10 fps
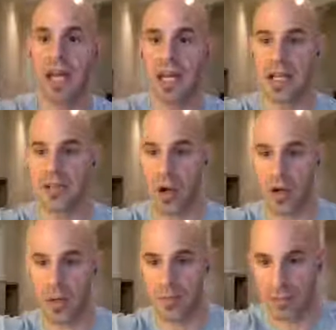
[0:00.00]
is on
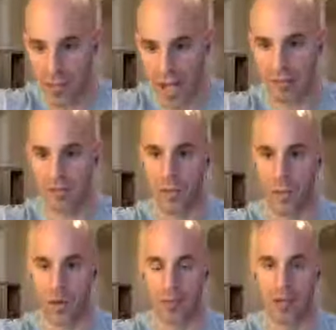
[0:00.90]
a
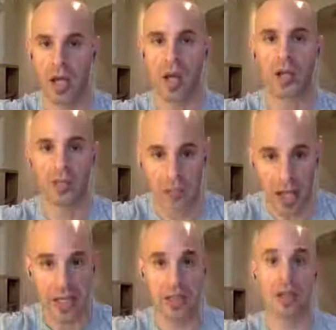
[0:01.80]
platform
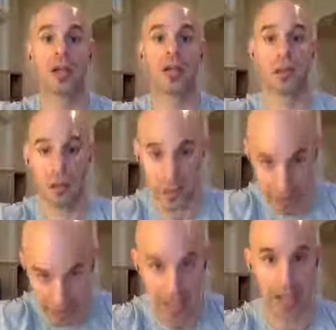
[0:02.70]
like
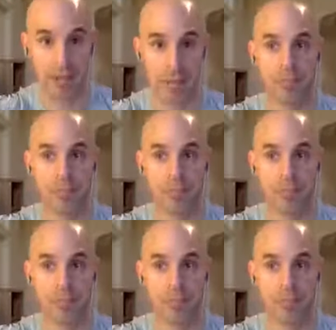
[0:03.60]
LinkedIn